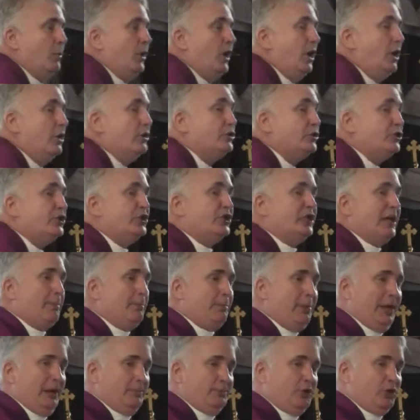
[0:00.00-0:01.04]
we all
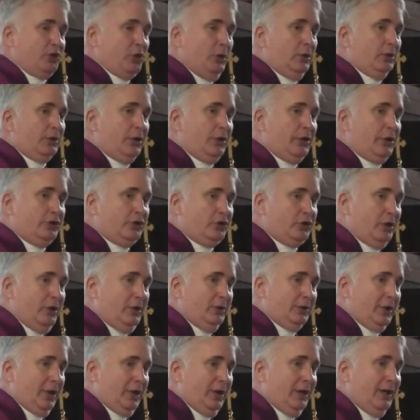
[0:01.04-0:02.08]
step up shoulder to
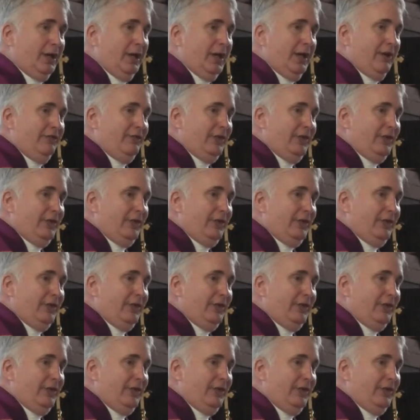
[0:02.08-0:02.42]
shoulder,